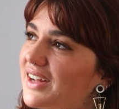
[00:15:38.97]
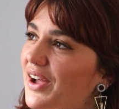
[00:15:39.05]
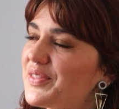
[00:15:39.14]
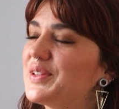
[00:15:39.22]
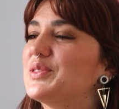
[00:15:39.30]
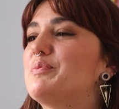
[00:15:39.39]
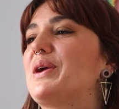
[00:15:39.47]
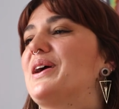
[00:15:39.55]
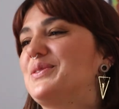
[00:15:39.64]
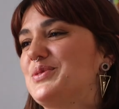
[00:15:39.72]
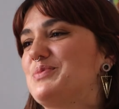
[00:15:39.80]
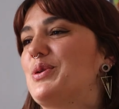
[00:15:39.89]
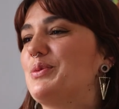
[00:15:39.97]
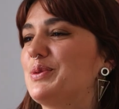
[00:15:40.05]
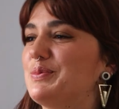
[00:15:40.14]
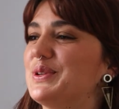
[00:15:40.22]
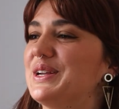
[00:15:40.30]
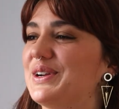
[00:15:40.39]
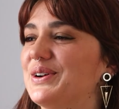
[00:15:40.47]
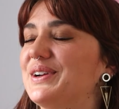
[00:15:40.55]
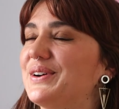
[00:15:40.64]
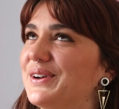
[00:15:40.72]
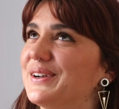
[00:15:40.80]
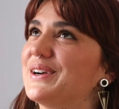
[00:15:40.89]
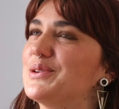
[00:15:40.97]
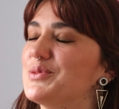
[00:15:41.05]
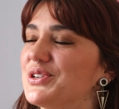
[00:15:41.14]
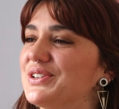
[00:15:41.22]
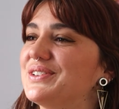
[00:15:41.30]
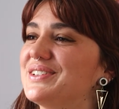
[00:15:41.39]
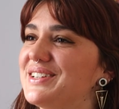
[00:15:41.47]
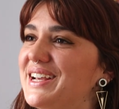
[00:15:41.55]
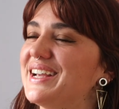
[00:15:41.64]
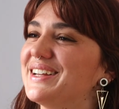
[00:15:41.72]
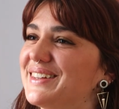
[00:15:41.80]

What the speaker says: I think the band was probably going, come on, T,